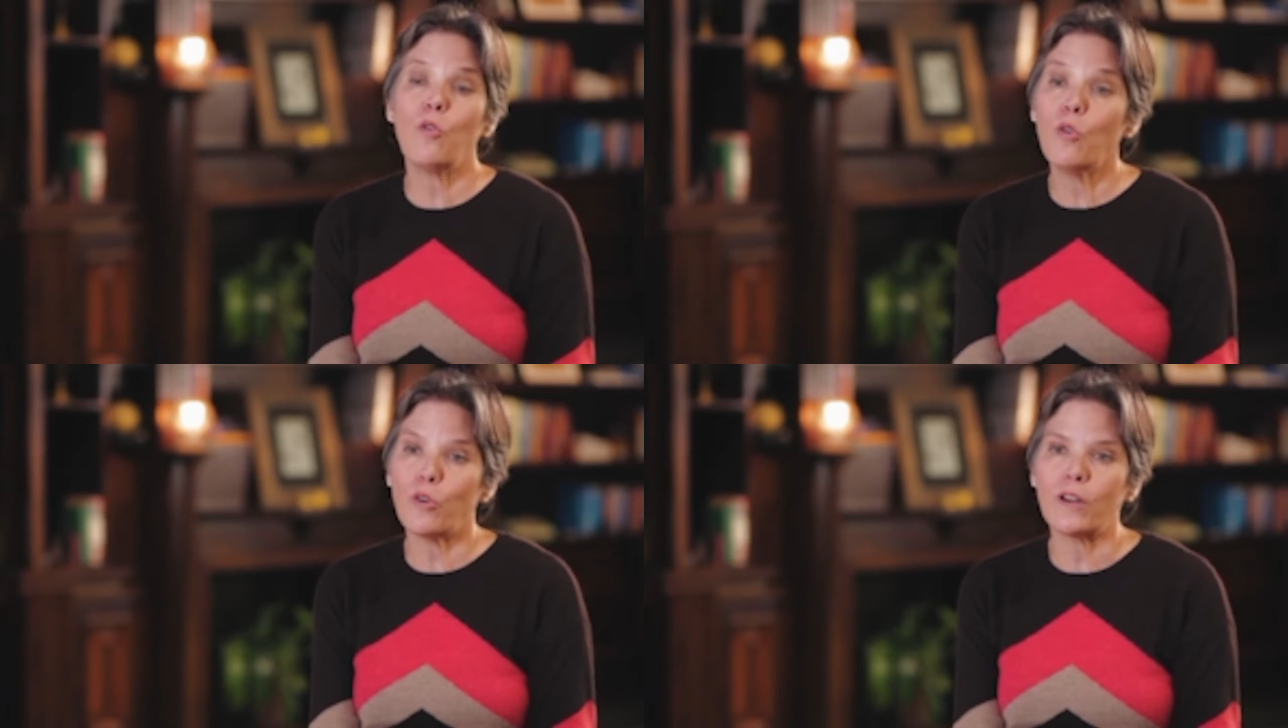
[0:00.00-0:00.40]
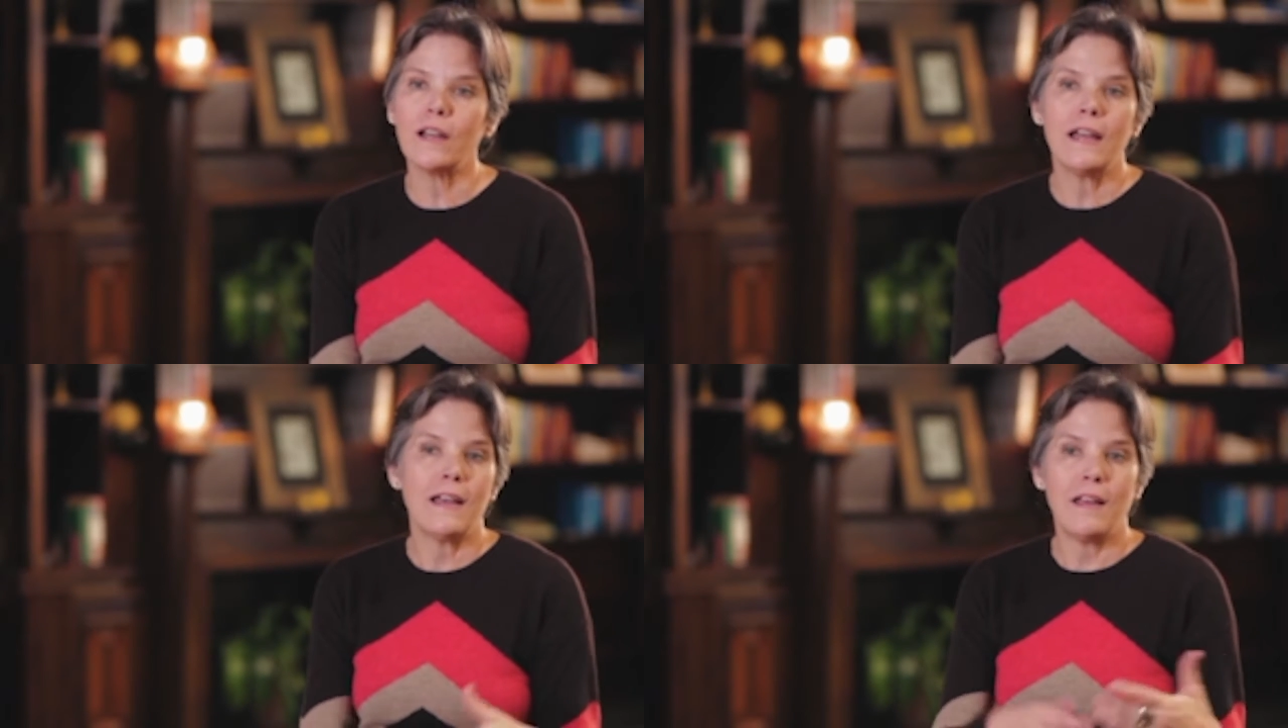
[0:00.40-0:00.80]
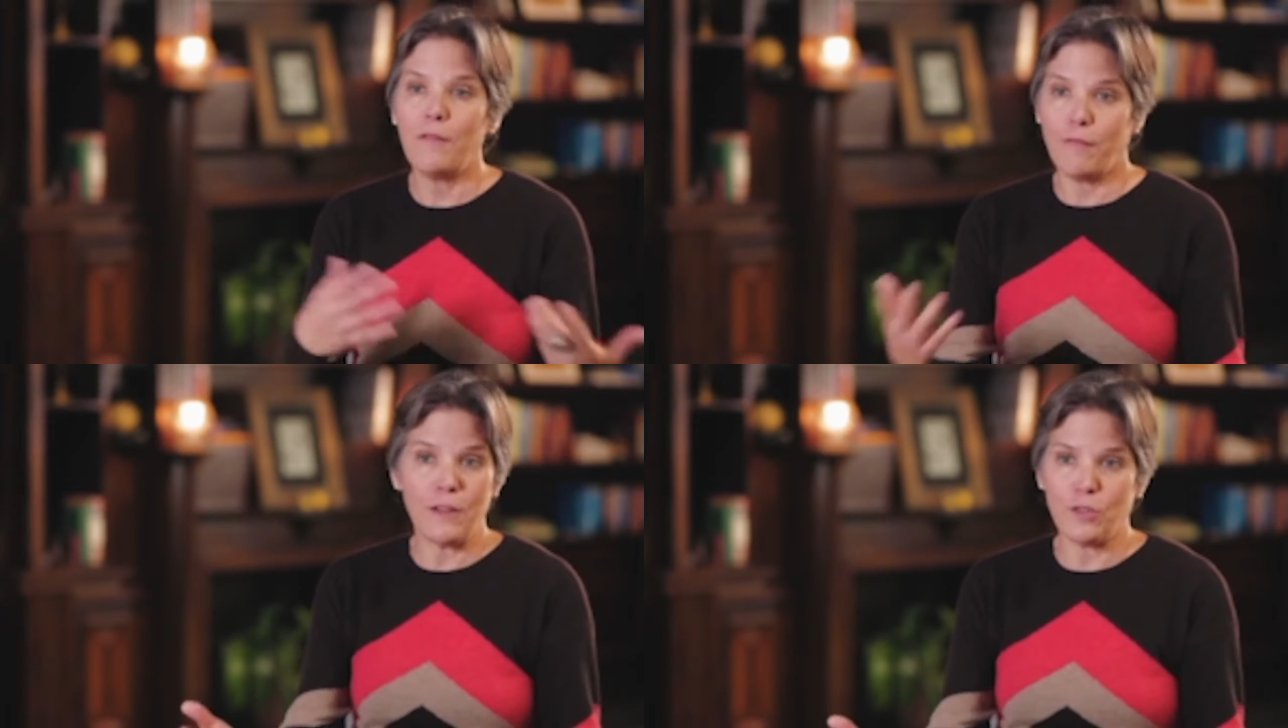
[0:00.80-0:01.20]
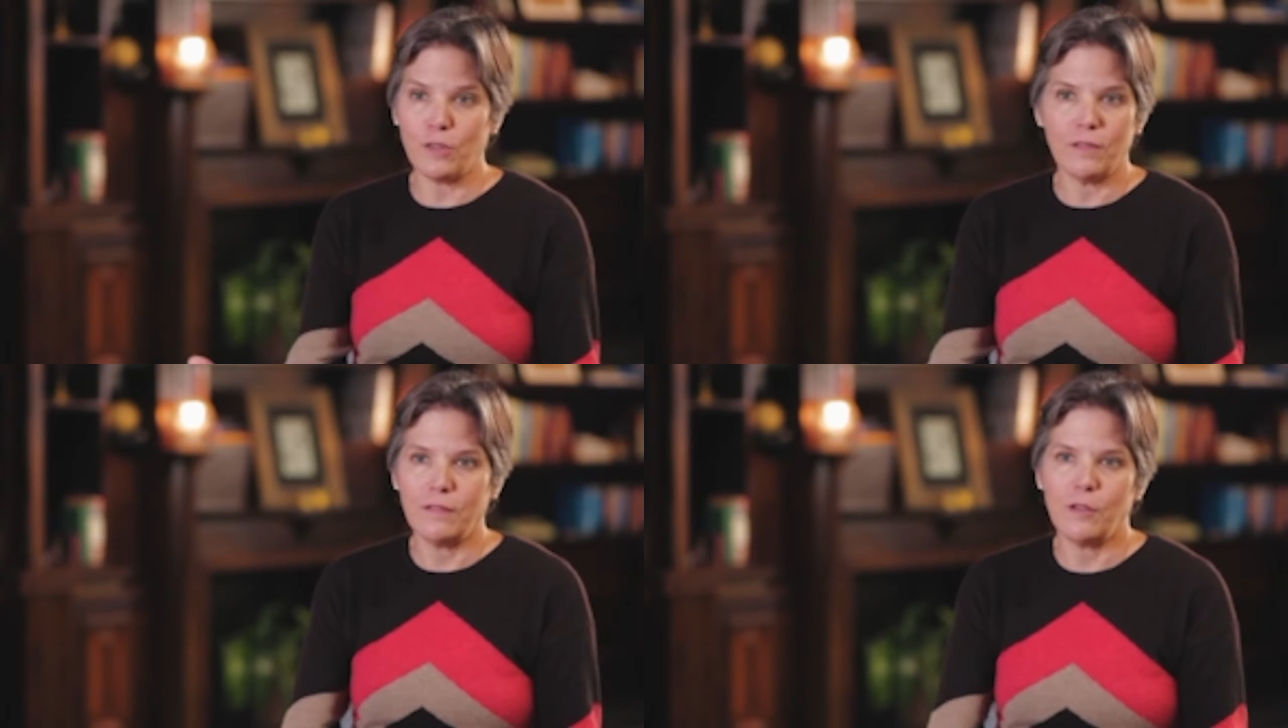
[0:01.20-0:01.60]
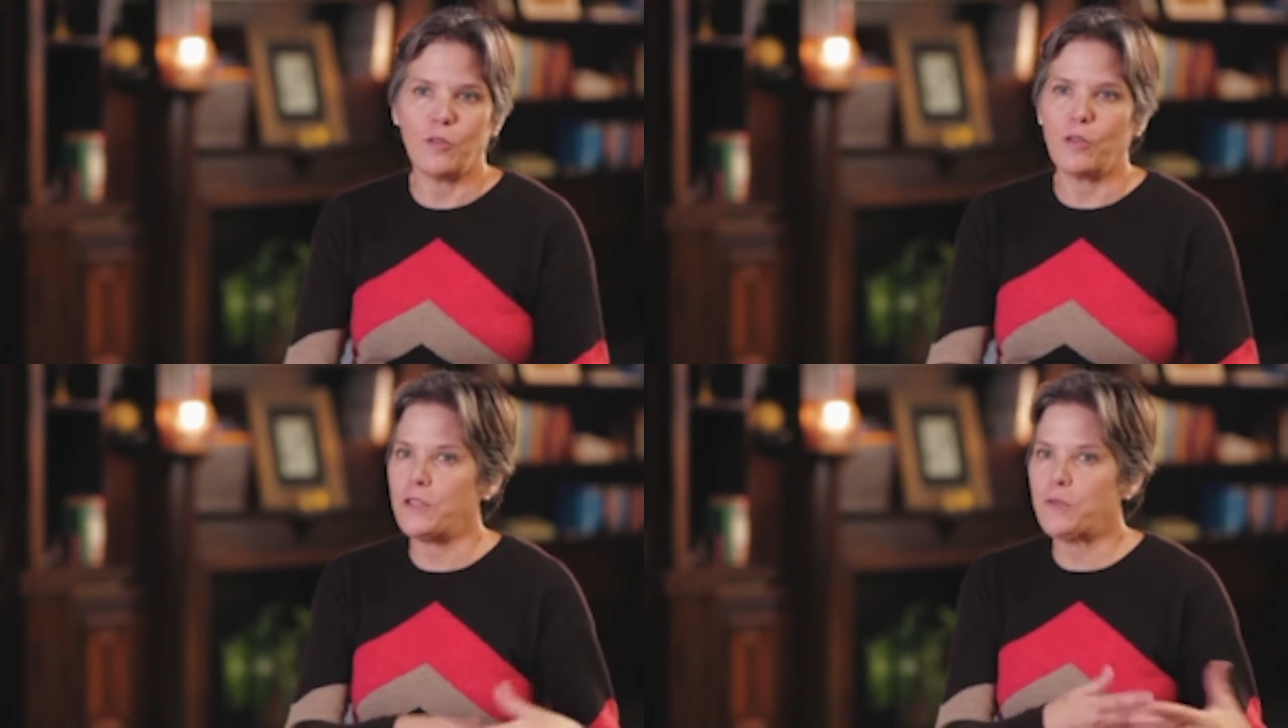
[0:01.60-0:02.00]
or a funder
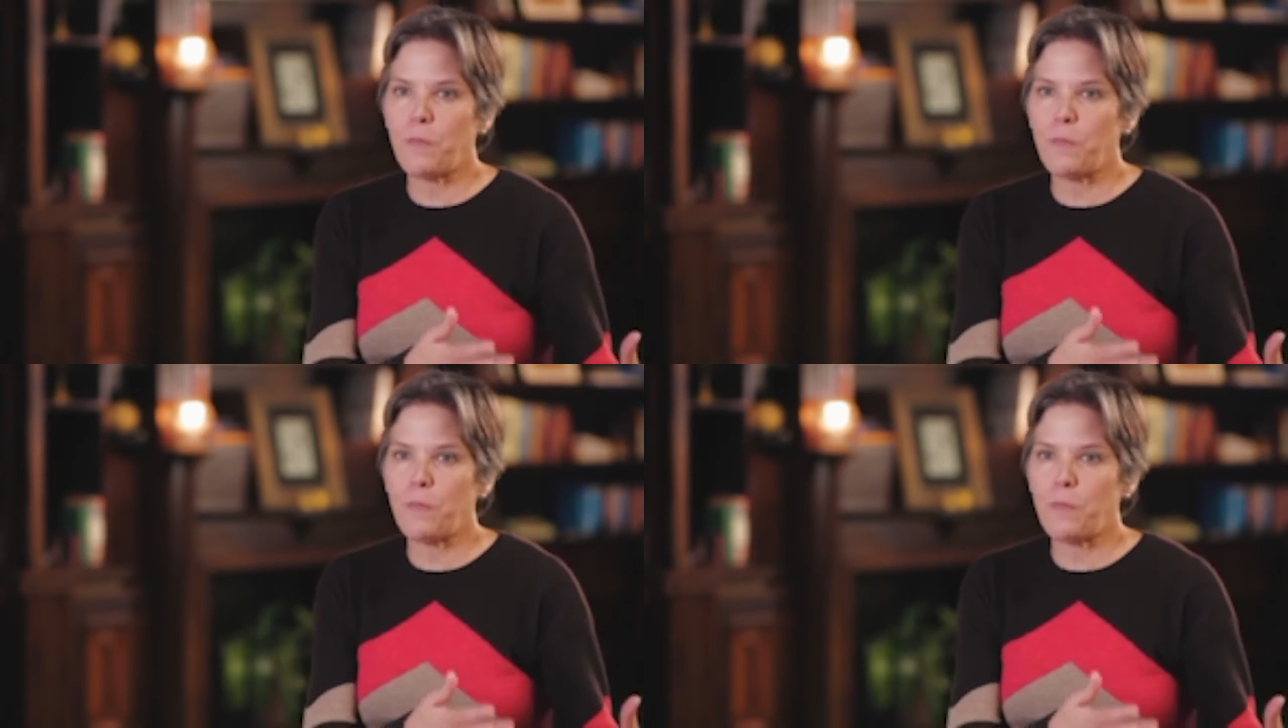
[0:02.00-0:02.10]
or a